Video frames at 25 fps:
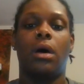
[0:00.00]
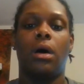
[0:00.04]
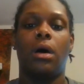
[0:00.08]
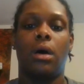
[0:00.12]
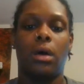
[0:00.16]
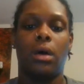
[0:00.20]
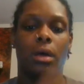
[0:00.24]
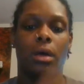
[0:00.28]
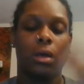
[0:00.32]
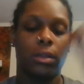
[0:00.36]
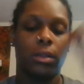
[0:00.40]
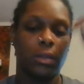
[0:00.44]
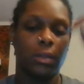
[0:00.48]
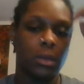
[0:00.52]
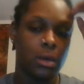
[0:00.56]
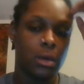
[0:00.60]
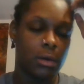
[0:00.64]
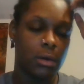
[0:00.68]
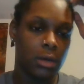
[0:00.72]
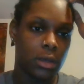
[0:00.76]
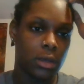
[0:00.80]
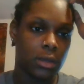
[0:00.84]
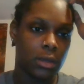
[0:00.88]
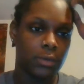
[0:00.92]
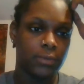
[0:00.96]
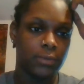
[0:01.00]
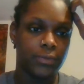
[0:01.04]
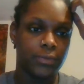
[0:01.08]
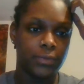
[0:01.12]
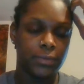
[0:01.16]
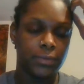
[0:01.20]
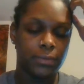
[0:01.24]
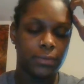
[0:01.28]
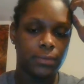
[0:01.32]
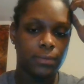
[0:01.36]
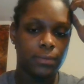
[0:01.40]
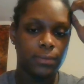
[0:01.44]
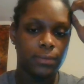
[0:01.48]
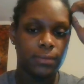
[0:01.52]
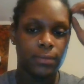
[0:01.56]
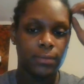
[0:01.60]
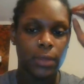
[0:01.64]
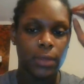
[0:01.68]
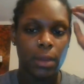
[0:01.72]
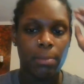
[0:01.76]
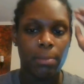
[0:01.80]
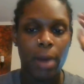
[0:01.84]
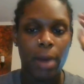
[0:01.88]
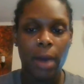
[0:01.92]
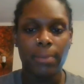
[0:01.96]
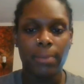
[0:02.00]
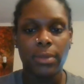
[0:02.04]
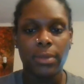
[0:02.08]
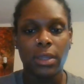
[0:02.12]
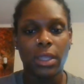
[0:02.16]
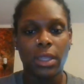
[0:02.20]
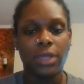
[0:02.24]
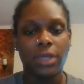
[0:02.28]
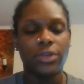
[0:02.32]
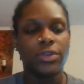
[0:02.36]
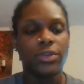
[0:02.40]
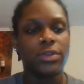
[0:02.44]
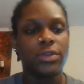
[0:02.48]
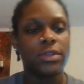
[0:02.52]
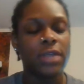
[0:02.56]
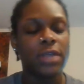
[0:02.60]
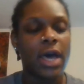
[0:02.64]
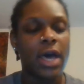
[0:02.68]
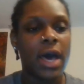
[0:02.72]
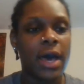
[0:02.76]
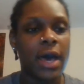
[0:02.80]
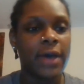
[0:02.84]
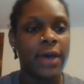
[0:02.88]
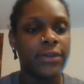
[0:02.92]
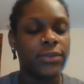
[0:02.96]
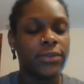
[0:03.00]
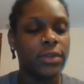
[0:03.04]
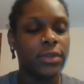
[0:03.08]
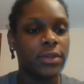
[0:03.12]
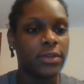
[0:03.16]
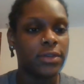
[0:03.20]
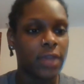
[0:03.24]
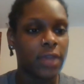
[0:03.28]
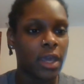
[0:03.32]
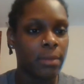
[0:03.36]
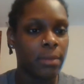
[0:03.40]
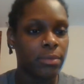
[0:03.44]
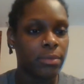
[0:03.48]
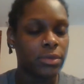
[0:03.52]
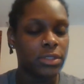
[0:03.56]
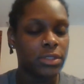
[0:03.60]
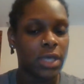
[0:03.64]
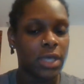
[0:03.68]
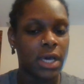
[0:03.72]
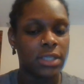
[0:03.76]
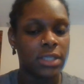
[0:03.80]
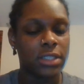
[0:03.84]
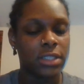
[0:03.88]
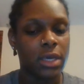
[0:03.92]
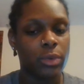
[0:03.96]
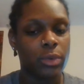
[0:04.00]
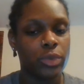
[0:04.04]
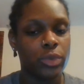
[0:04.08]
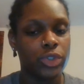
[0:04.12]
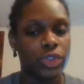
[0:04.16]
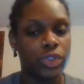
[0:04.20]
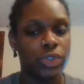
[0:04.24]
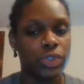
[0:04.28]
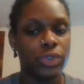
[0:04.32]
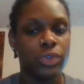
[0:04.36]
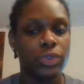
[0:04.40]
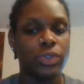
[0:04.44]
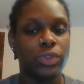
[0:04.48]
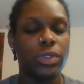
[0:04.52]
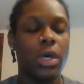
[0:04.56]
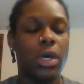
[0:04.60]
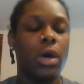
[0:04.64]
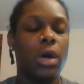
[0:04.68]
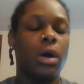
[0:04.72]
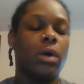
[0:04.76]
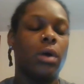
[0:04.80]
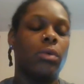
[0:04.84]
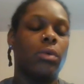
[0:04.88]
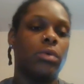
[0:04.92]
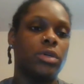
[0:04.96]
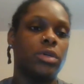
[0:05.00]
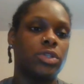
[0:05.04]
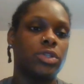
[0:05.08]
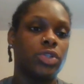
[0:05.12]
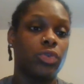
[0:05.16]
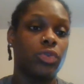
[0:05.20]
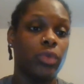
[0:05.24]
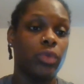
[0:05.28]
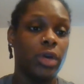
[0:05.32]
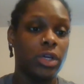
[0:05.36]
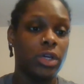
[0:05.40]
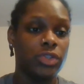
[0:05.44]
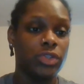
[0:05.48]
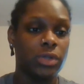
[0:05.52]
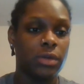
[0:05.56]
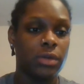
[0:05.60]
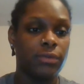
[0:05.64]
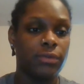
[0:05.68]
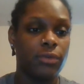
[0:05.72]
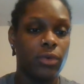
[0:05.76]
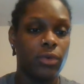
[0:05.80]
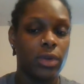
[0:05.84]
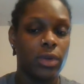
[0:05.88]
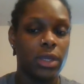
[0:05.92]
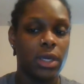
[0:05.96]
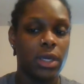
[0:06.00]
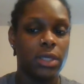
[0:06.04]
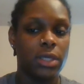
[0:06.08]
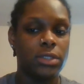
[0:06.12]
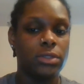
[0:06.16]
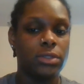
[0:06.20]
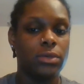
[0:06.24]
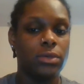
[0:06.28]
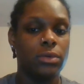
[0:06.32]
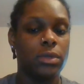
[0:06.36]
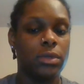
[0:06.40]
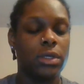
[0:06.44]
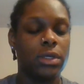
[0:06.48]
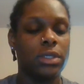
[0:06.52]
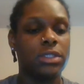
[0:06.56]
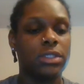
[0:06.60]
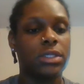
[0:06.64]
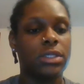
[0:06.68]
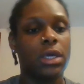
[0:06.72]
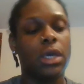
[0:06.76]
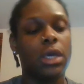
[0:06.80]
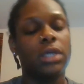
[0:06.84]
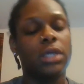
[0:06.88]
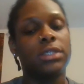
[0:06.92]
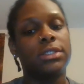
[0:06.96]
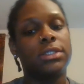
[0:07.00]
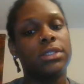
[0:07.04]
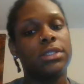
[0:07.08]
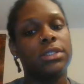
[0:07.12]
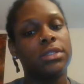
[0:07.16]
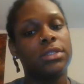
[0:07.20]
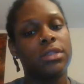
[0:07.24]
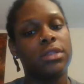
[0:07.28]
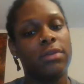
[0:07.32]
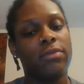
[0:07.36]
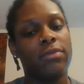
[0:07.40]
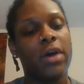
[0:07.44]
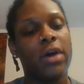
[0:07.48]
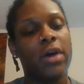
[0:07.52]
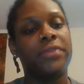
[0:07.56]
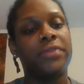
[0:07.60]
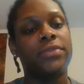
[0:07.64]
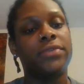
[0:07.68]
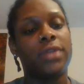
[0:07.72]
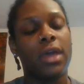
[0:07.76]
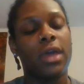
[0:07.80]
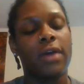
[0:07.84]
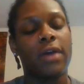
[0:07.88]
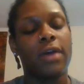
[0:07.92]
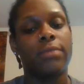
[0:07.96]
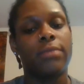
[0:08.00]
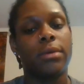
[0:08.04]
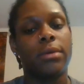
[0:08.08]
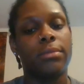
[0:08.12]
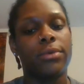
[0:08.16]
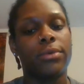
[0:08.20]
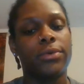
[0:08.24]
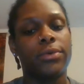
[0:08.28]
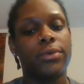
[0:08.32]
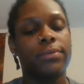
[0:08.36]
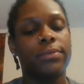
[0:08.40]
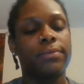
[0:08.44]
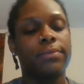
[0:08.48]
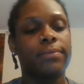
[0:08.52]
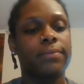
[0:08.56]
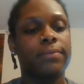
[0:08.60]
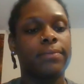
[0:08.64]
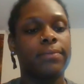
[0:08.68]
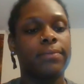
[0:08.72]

The population size, the sample size that was used was 348 students and 65 staff members.